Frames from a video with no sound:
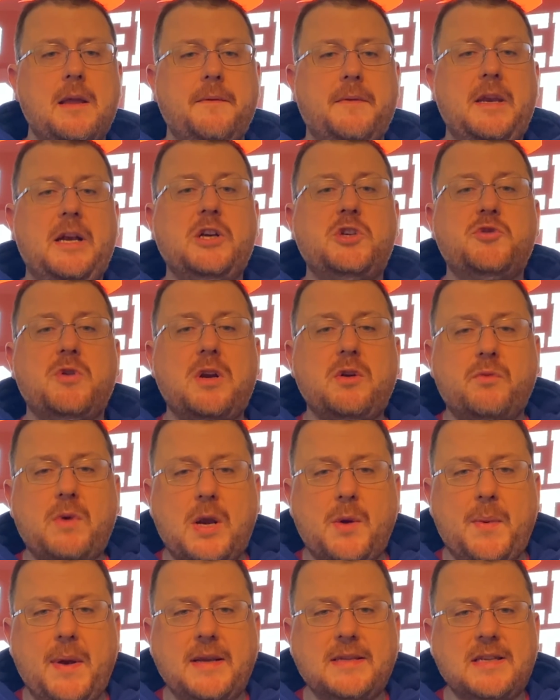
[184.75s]
The Detroit
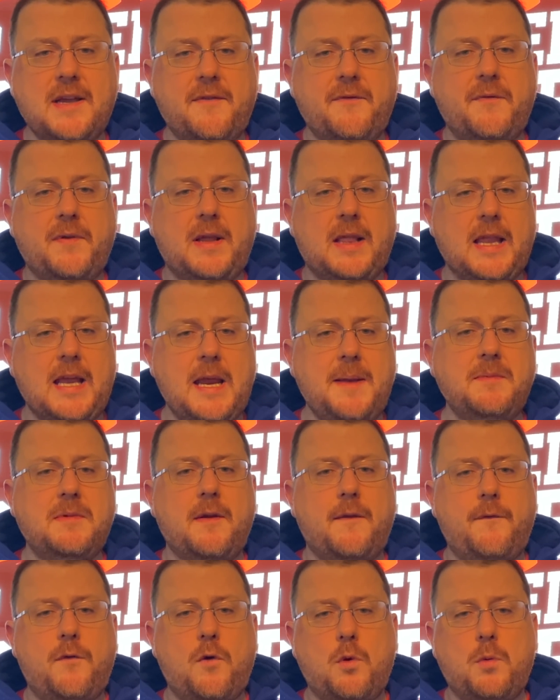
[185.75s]
Red Wings have claimed
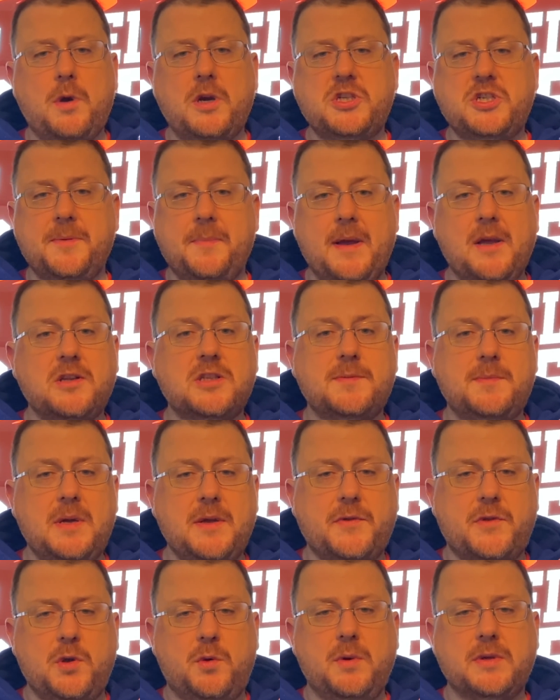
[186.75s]
forward Jamel
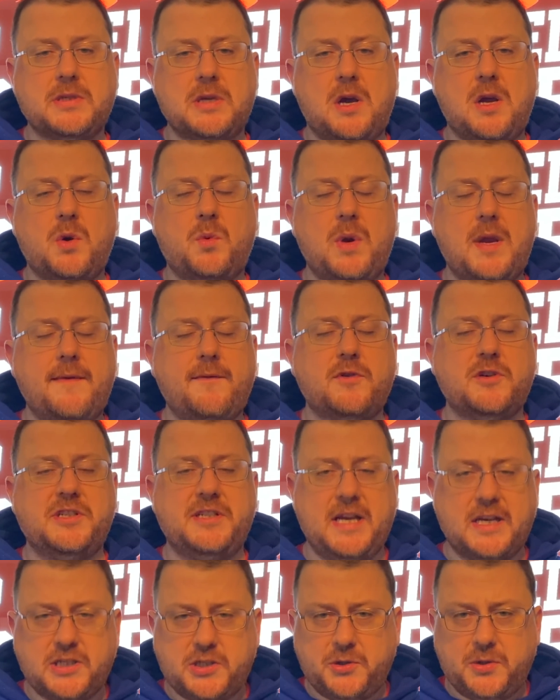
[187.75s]
Smith, who was on waivers
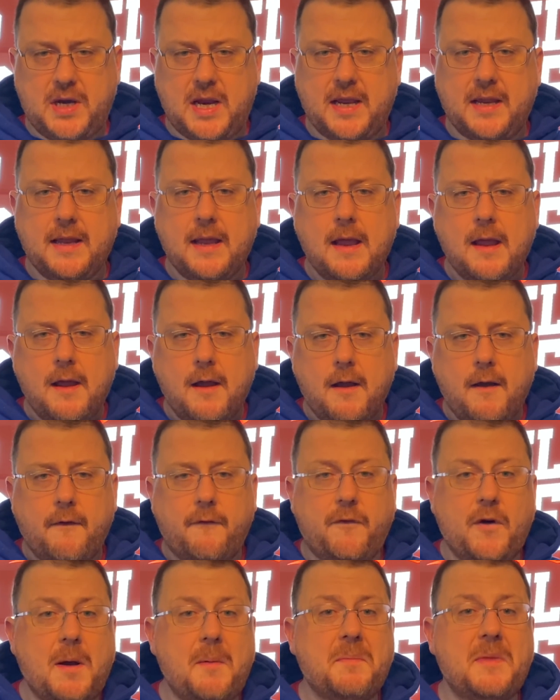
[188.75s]
yesterday
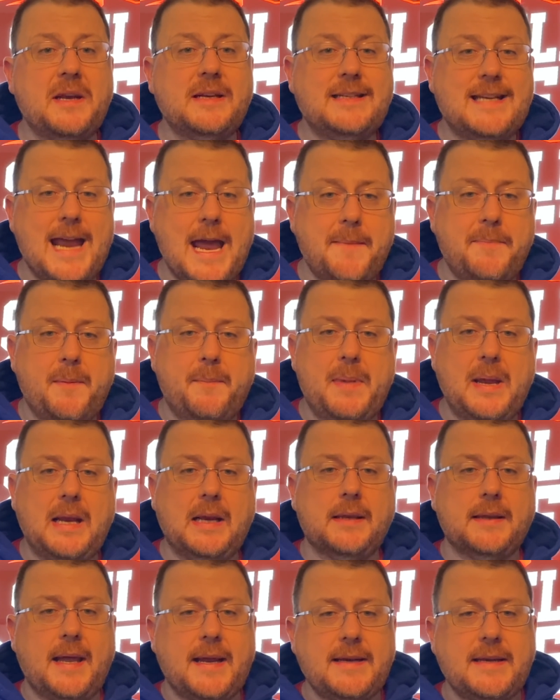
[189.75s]
from the Tampa Bay
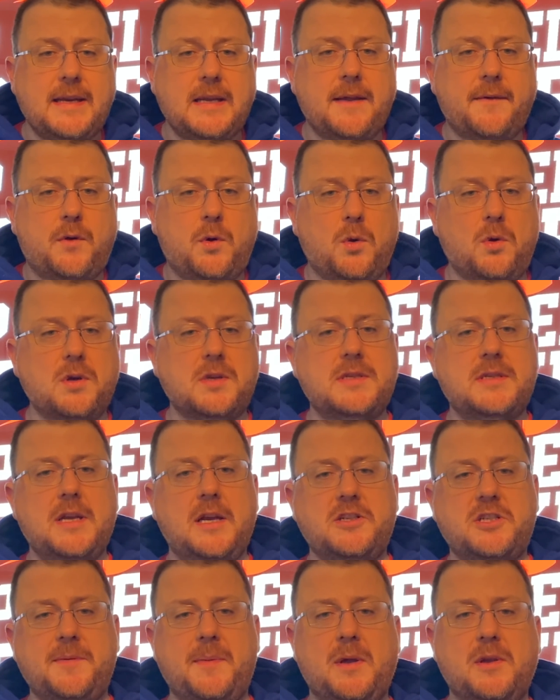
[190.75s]
Lightning. Of course,
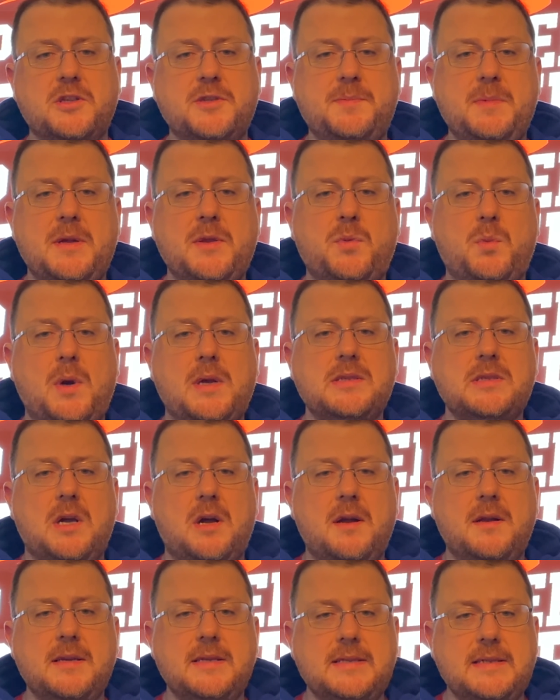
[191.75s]
Jamel Smith was
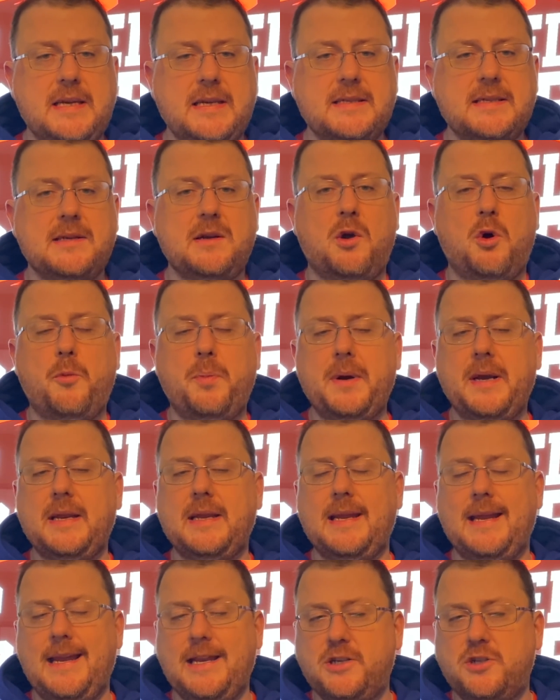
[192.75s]
on season
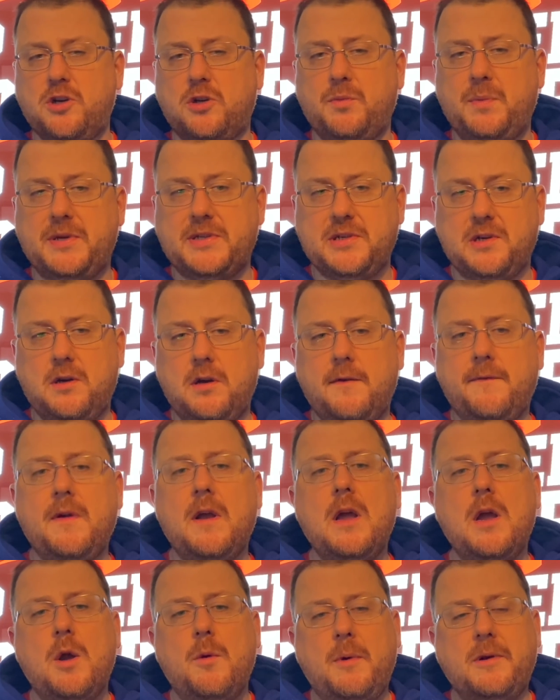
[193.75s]
opening injured reserve,
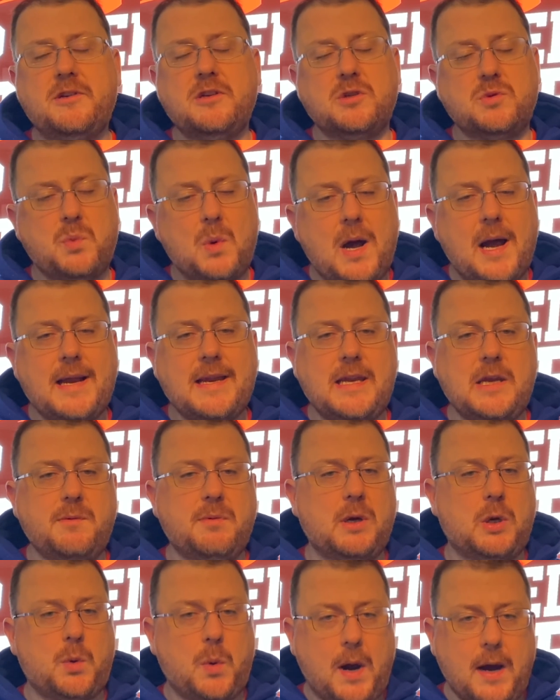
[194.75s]
which is why he
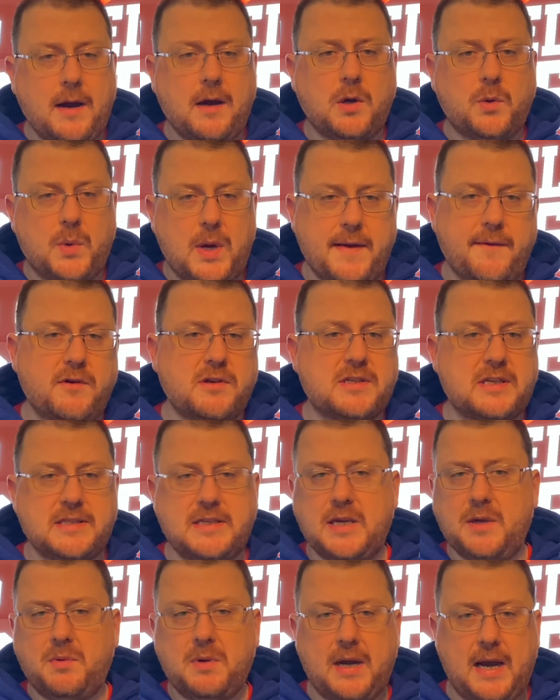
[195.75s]
required waivers, because
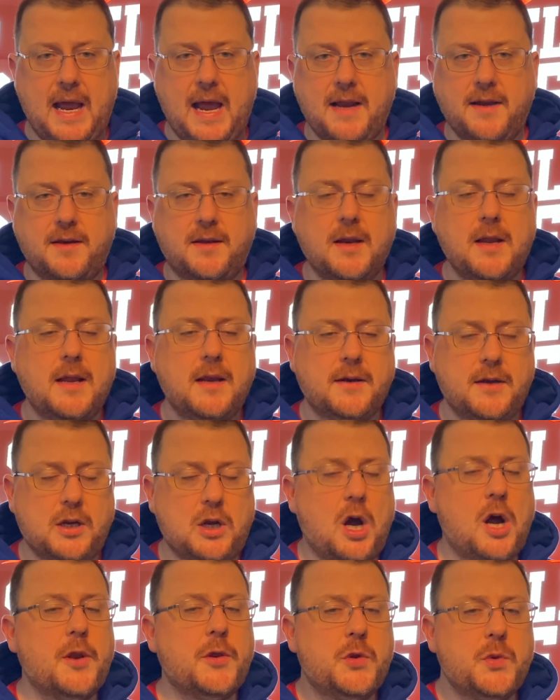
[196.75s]
he would have had to
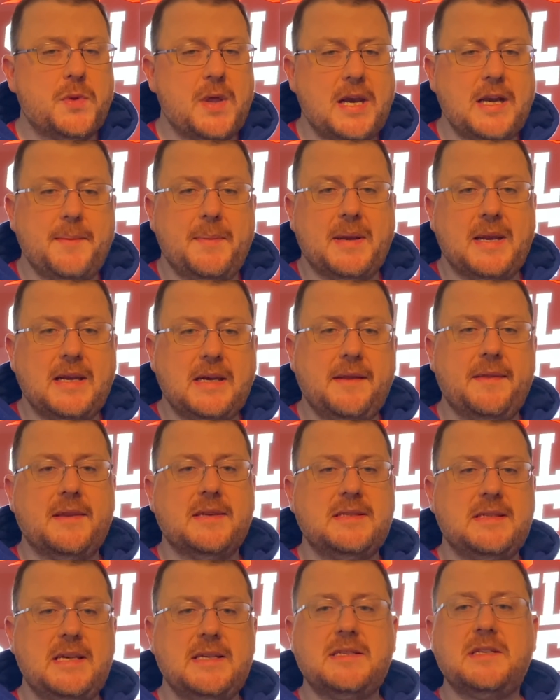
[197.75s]
gone through that at the beginning of the
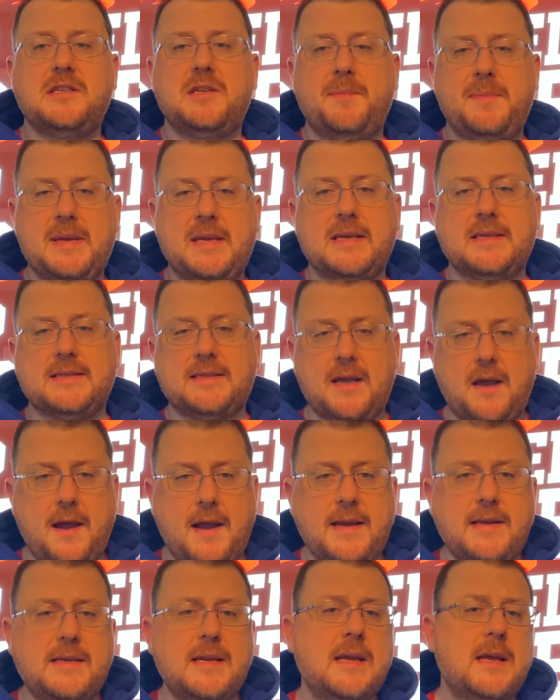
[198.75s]
season to be
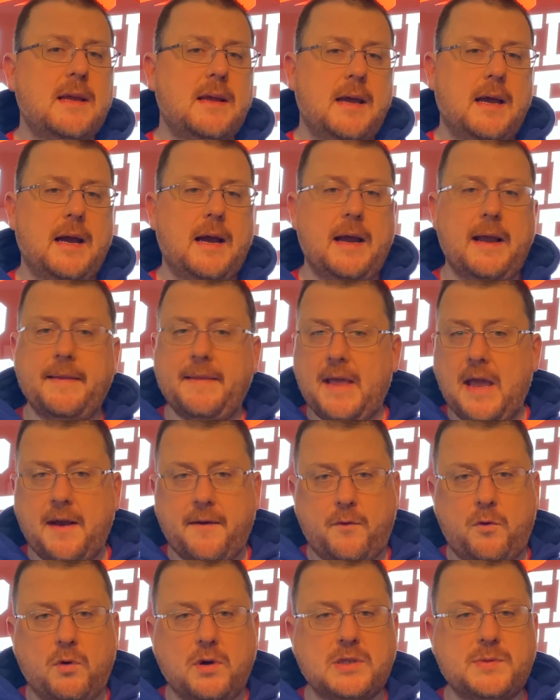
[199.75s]
assigned, and that,
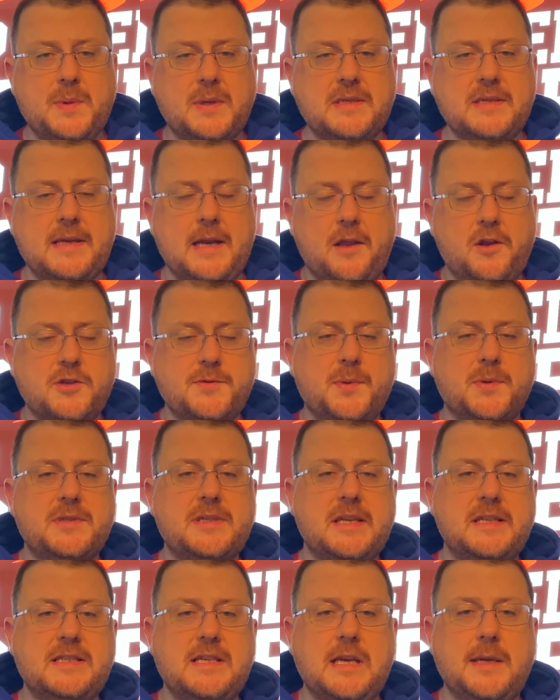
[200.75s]
of course, wasn't eligible
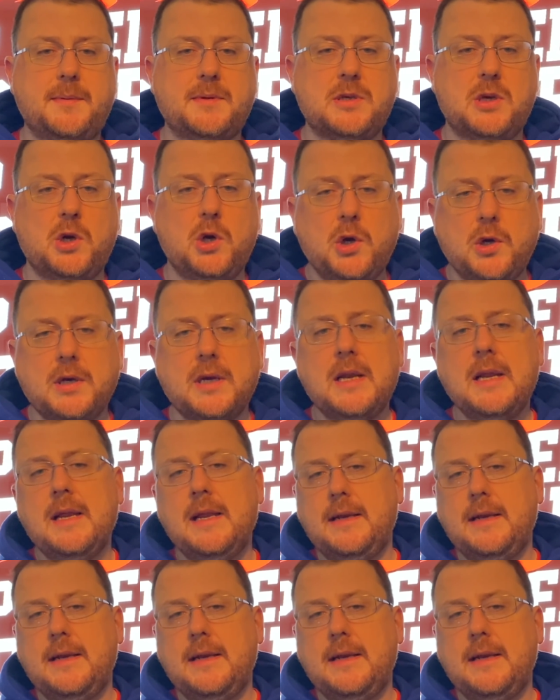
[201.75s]
since he was hurt.